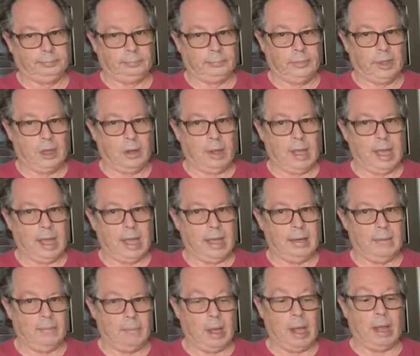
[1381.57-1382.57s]
go ahead.
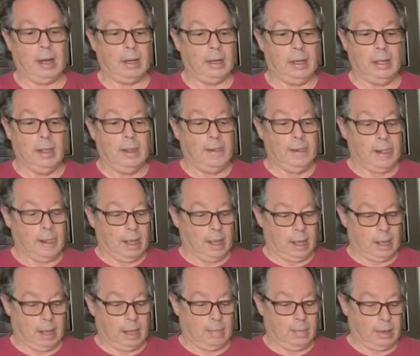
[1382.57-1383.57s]
But
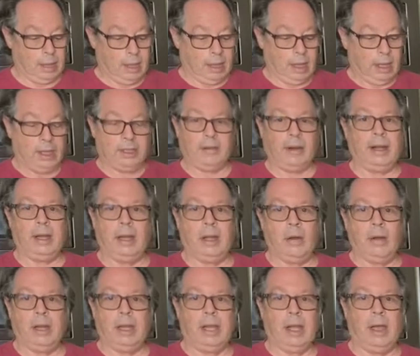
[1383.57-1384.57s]
it's ready to go
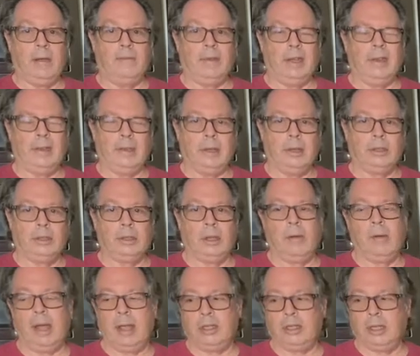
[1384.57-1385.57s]
in the oven.
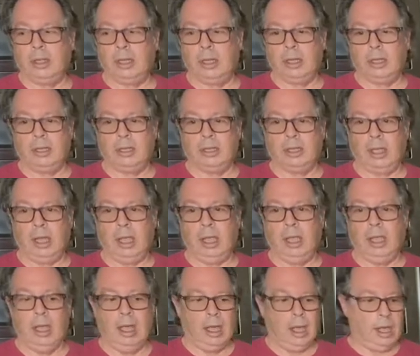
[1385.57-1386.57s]
So as you can
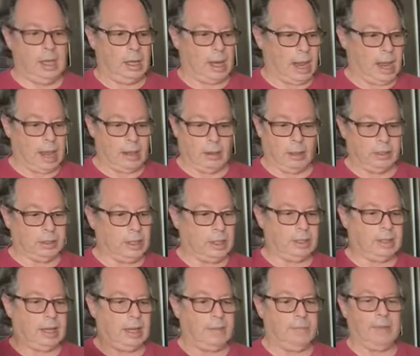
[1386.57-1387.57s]
see, how long did
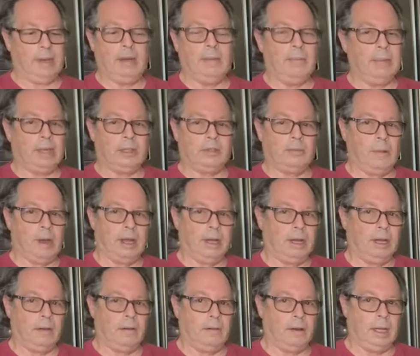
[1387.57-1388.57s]
it take me to mix my
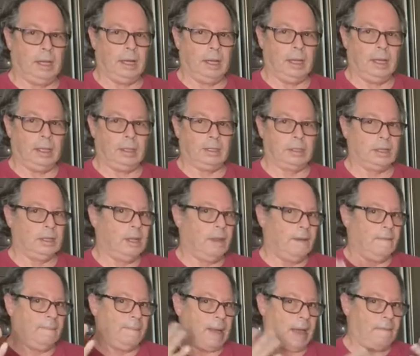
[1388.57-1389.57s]
ingredients?
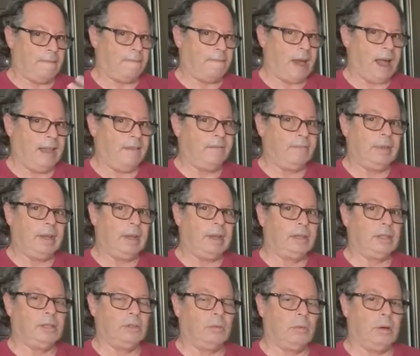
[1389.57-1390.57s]
About 5
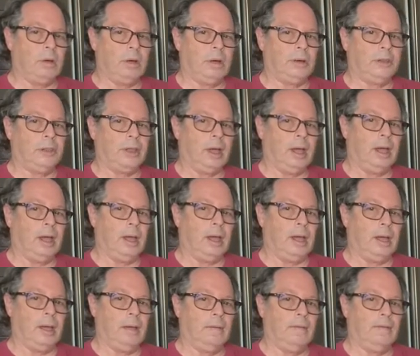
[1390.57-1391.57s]
minutes worth
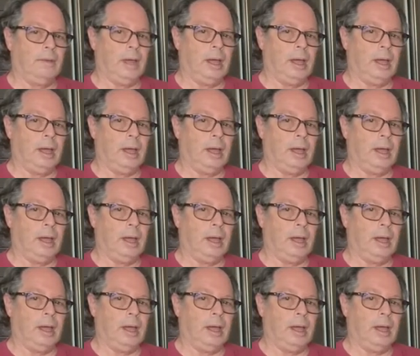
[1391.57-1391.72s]
of